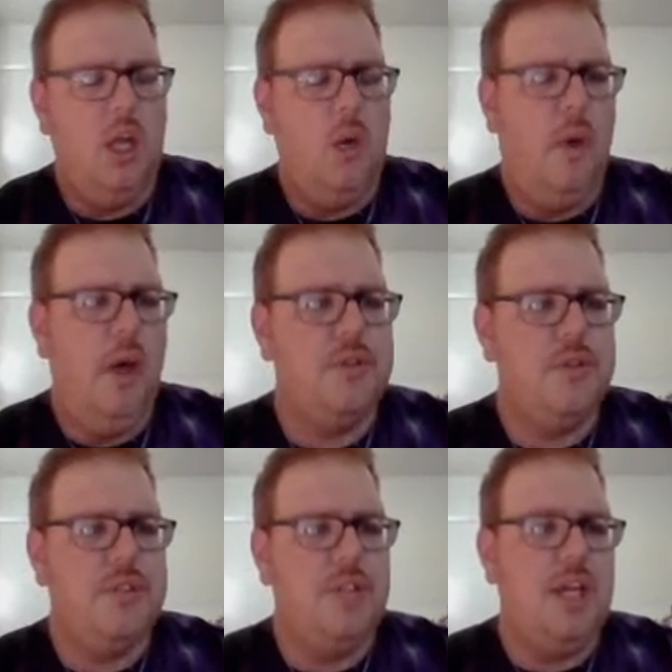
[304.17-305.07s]
We
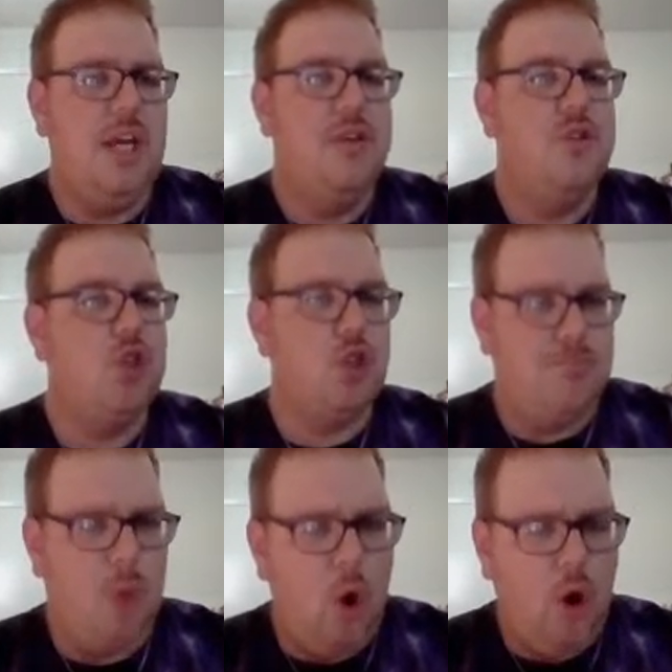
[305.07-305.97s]
also see
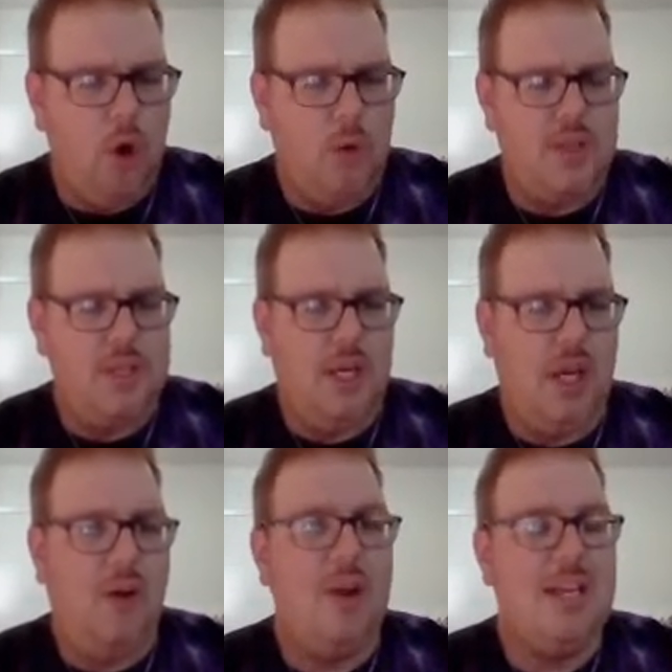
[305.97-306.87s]
Smoker is
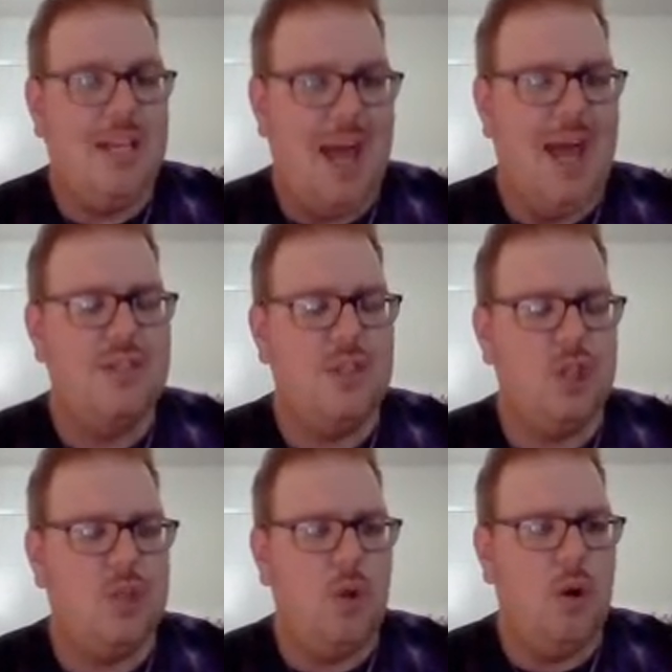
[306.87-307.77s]
here. Yes,
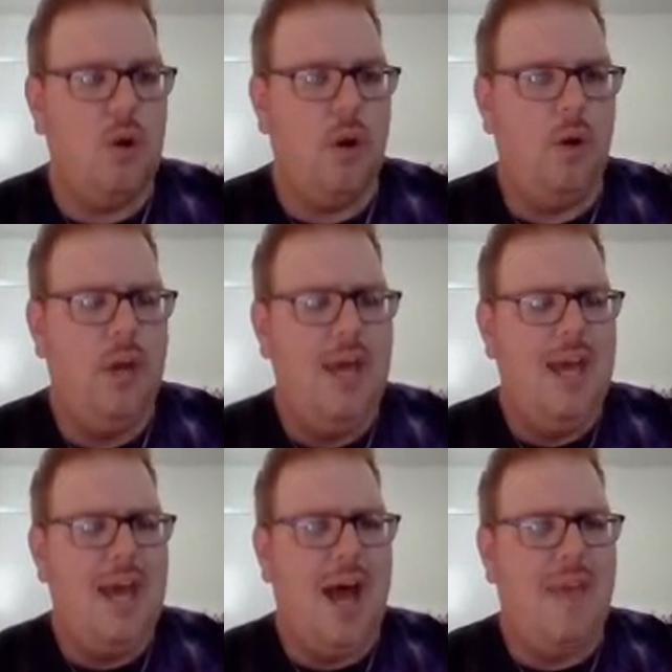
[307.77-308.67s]
Smoker.
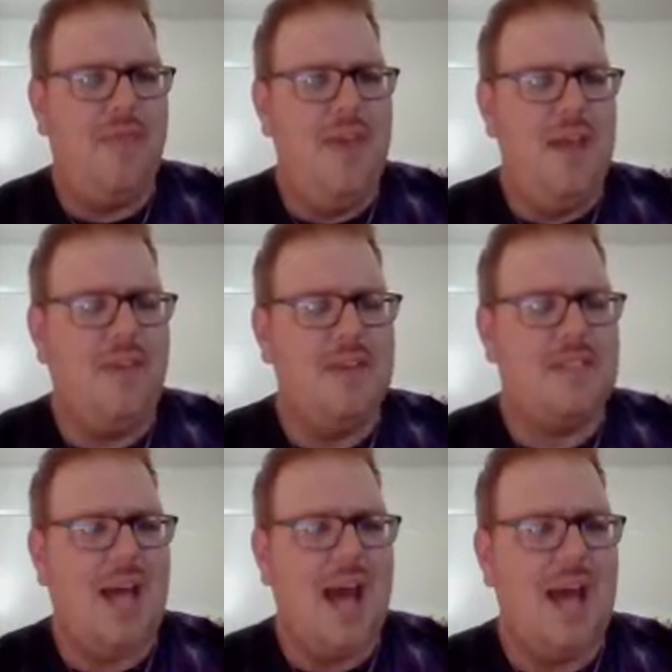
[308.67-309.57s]
I think this
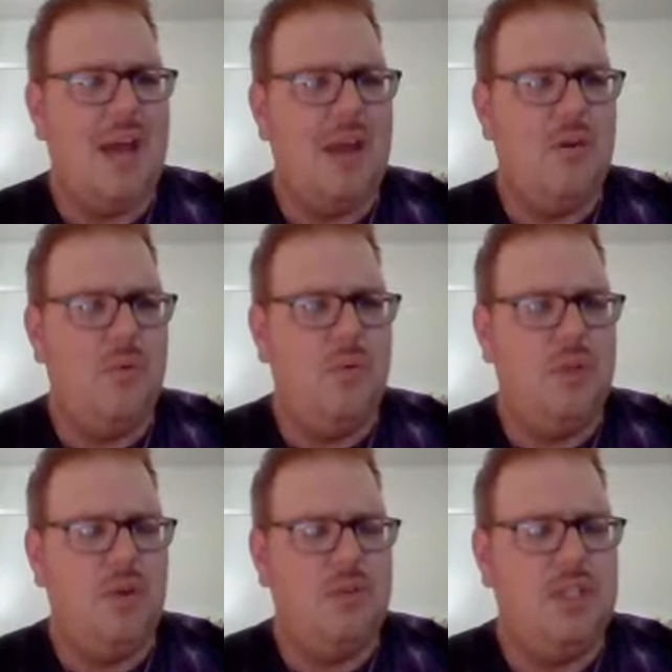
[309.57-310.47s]
guy,
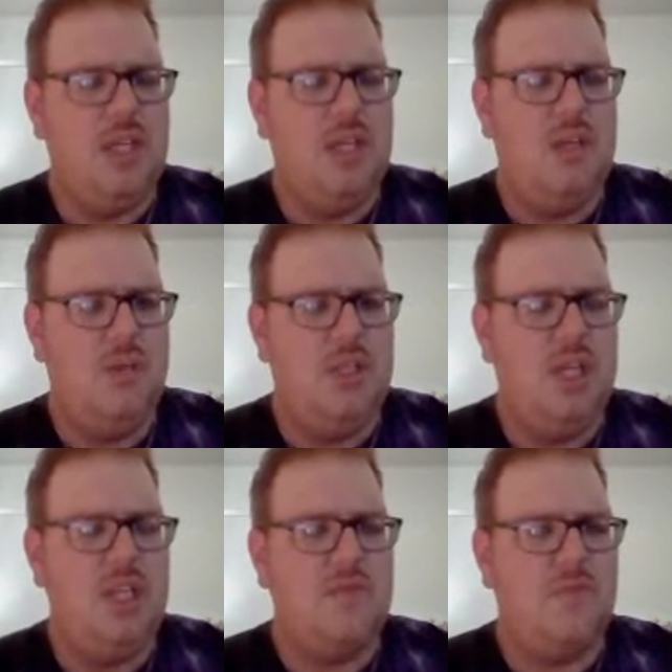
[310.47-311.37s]
we see
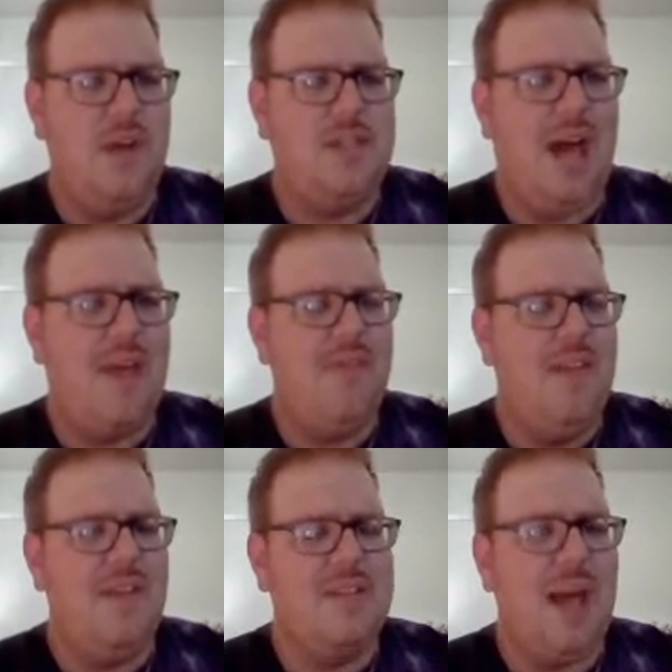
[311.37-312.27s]
his face. I
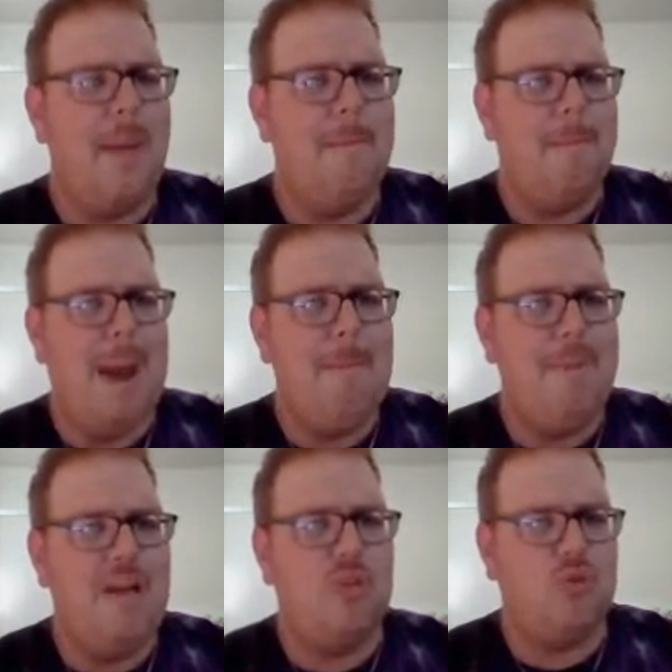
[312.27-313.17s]
think this guy might
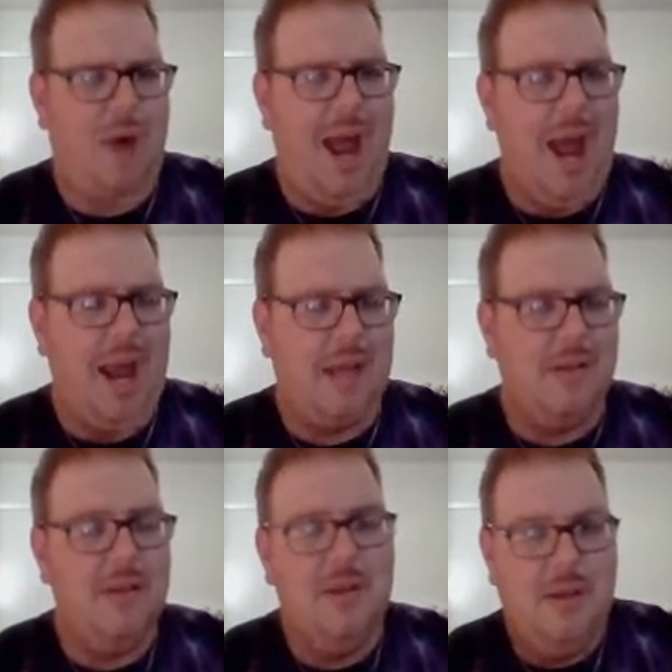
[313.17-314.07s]
be
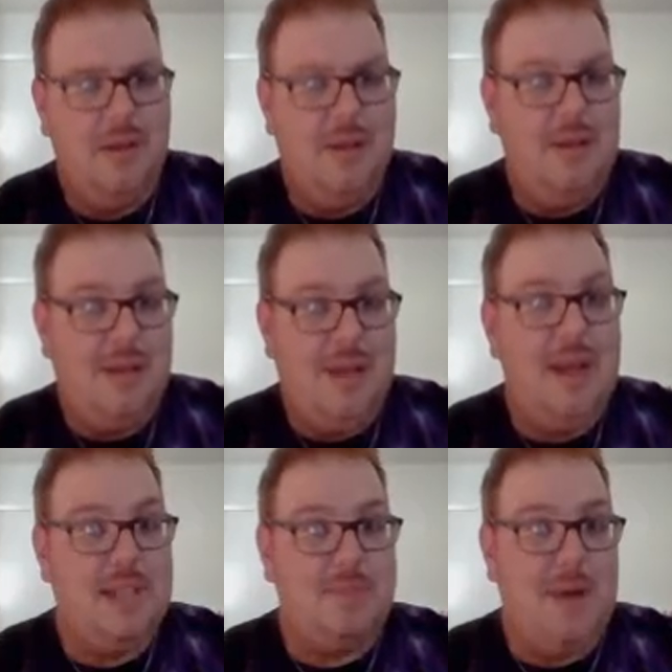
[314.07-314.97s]
Dragon.
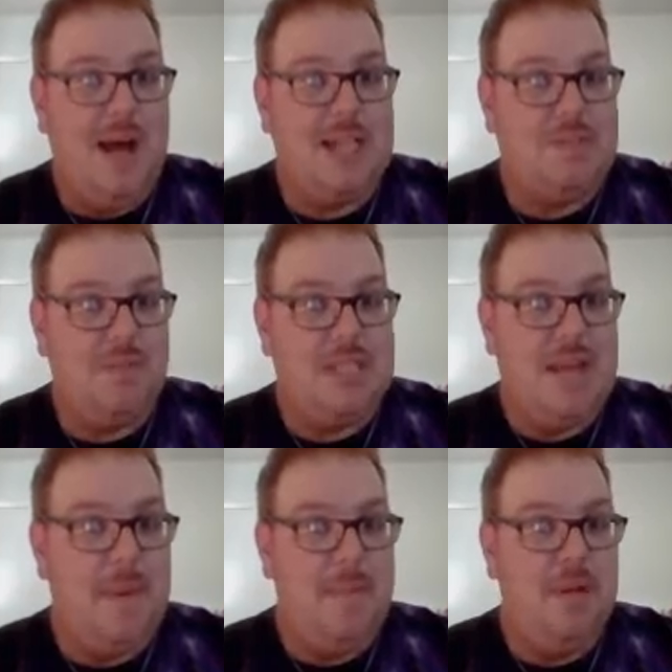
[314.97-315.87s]
It's possible this
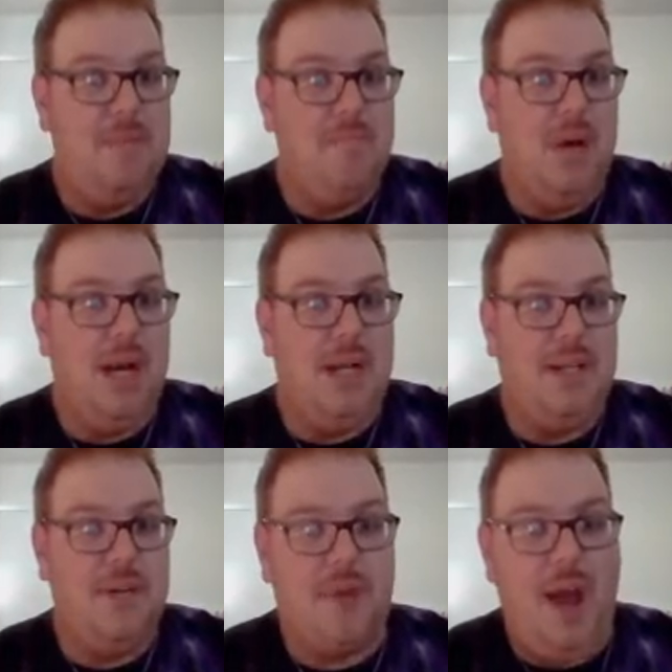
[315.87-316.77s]
guy might be Monkey
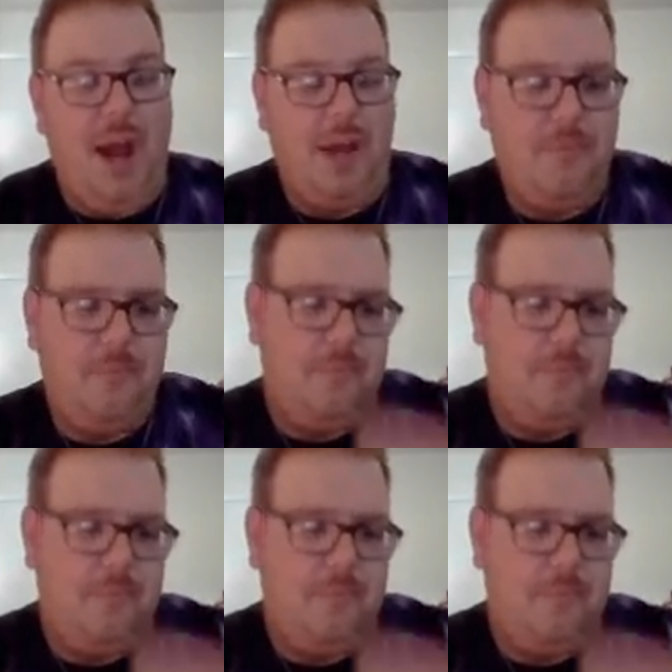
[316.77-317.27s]
D. Dragon.